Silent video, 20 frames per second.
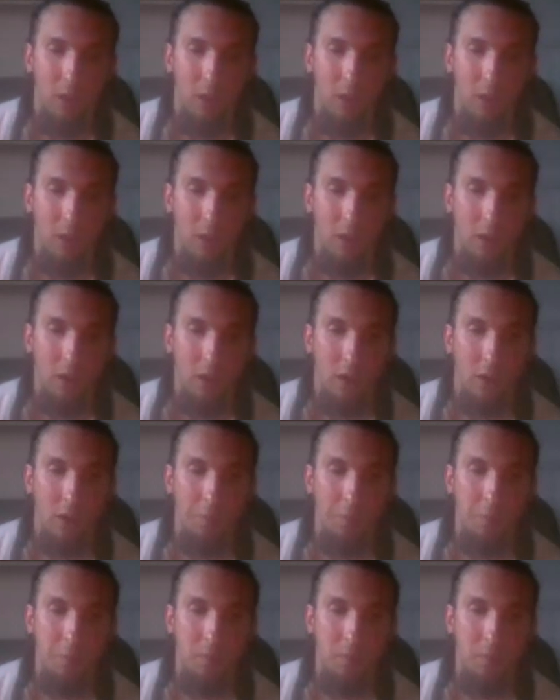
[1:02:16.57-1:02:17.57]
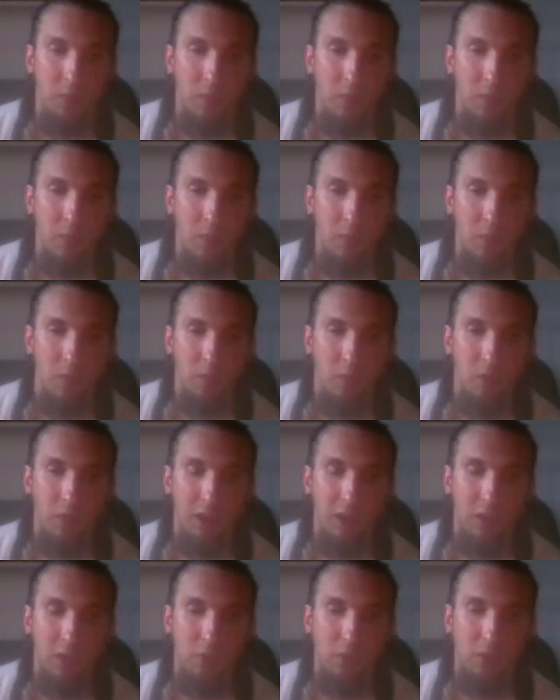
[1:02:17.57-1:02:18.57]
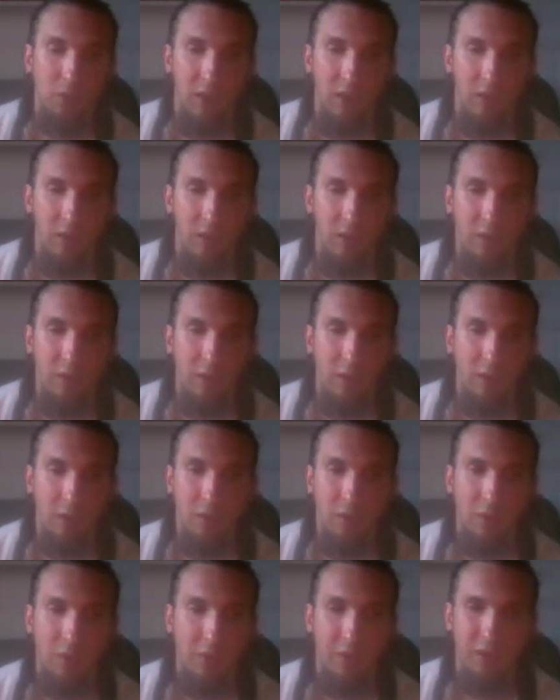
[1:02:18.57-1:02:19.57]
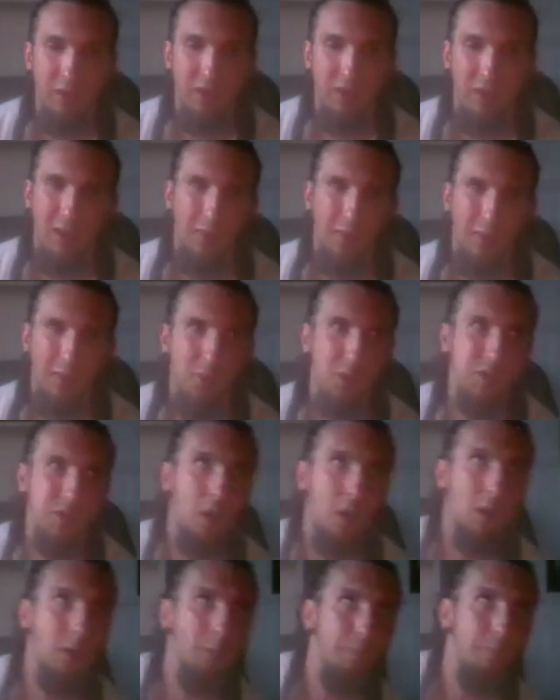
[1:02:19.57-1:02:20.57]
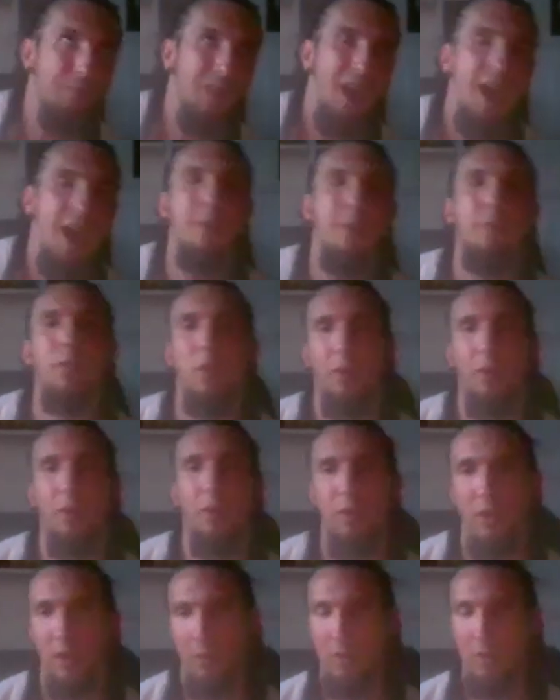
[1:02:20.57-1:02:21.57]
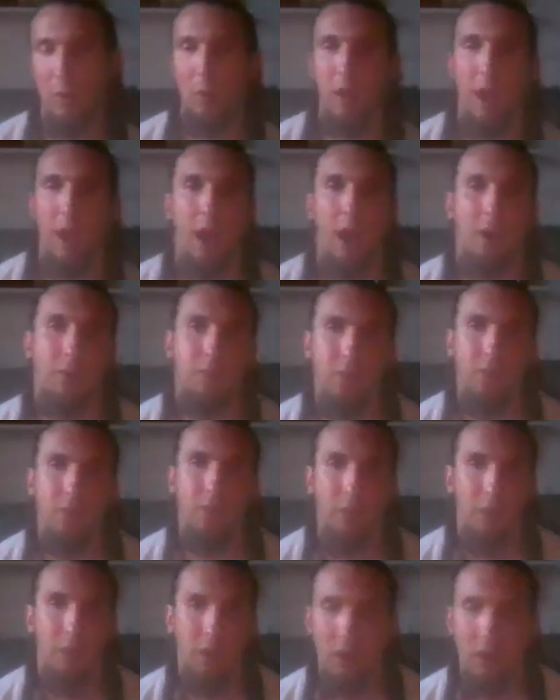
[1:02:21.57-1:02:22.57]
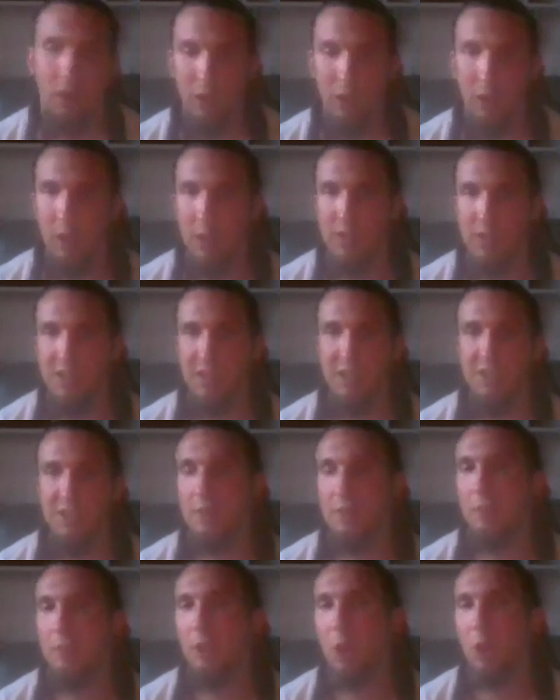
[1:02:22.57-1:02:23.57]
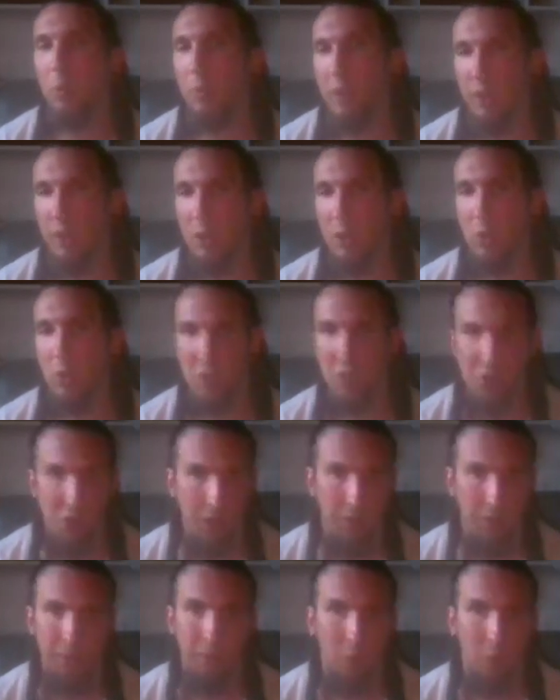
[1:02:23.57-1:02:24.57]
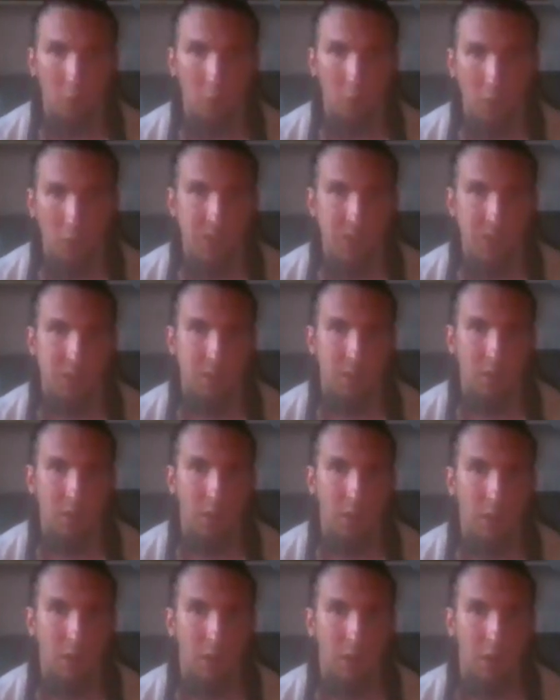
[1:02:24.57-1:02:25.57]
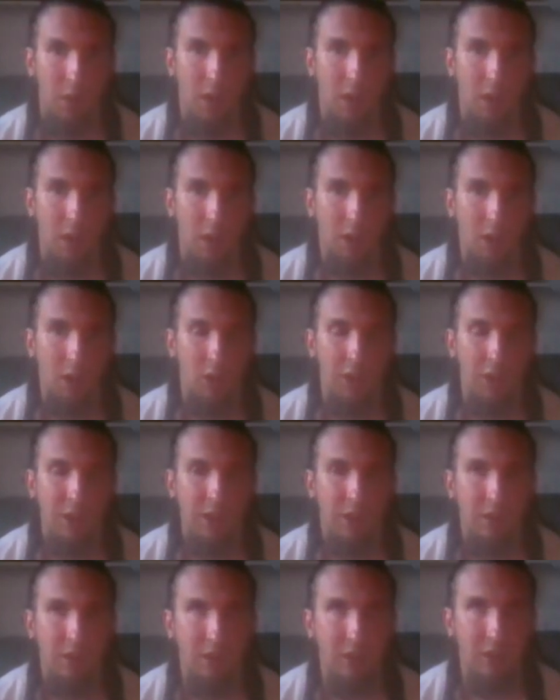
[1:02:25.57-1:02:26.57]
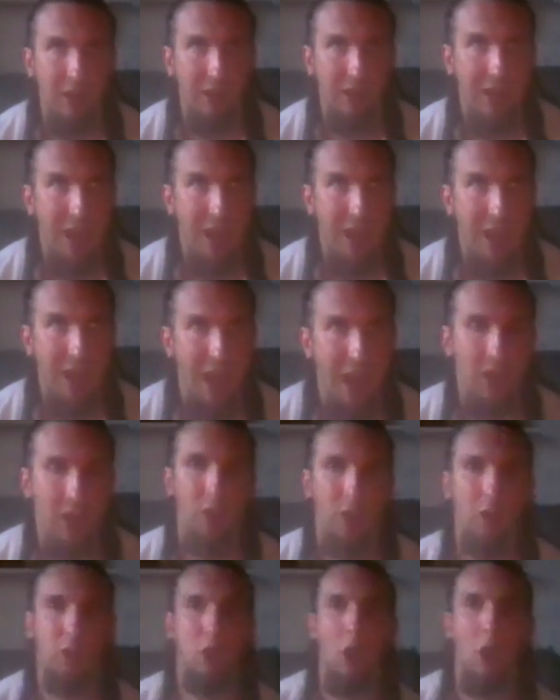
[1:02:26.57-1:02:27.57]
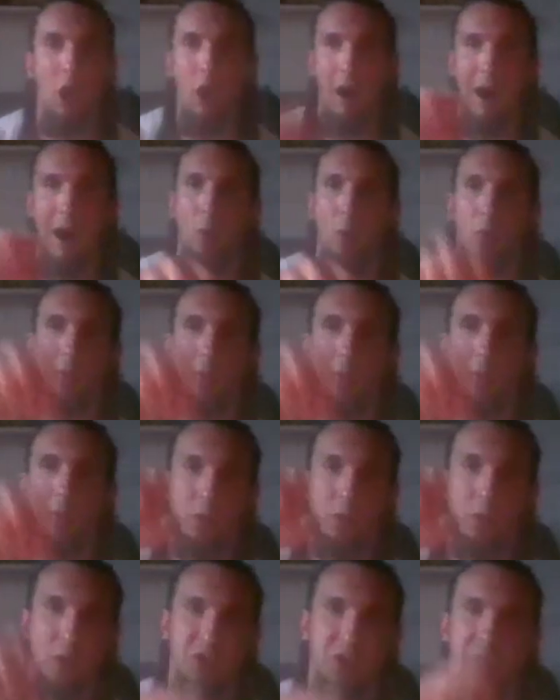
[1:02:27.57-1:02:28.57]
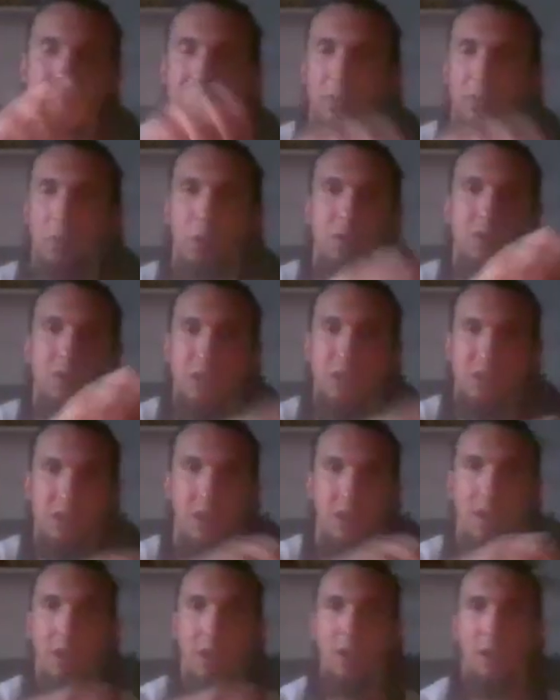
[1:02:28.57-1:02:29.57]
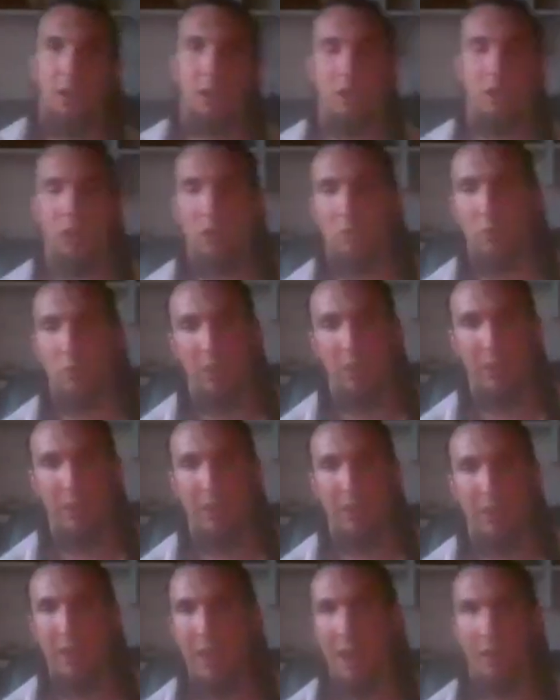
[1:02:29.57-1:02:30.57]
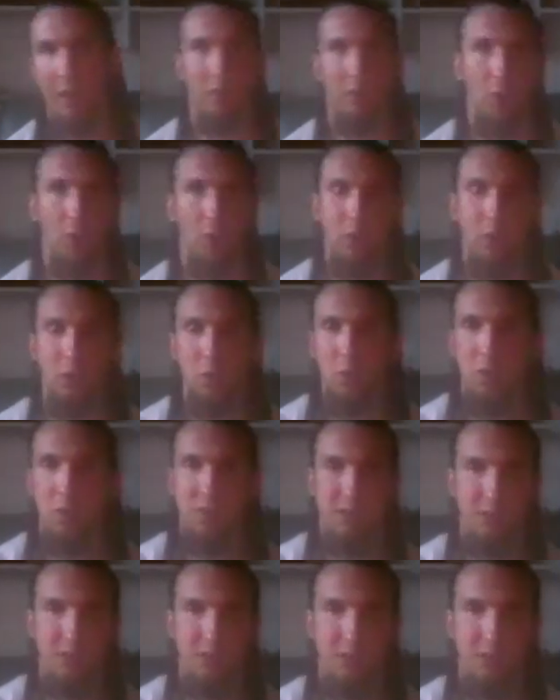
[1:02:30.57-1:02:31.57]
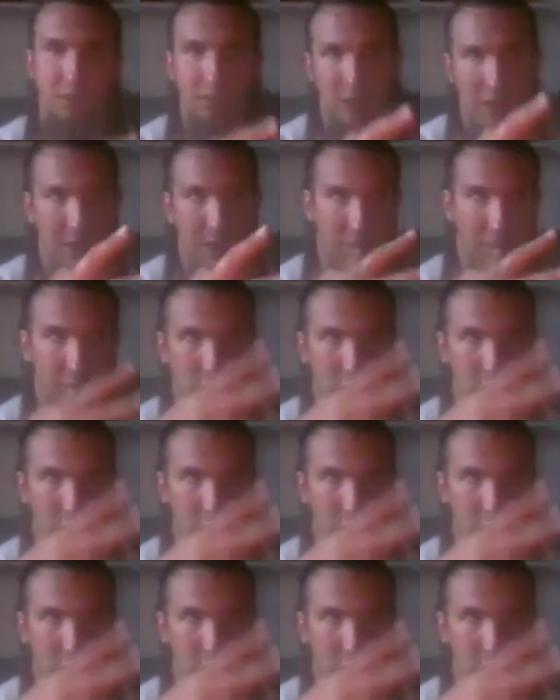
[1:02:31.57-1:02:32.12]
um, the, the, the, the, if you start everything that we have is at least a little bit Christian influenced, mm-hmm. and, and you you can't cut out the Christian influences. You, you, really can't. All you can do is kind of talk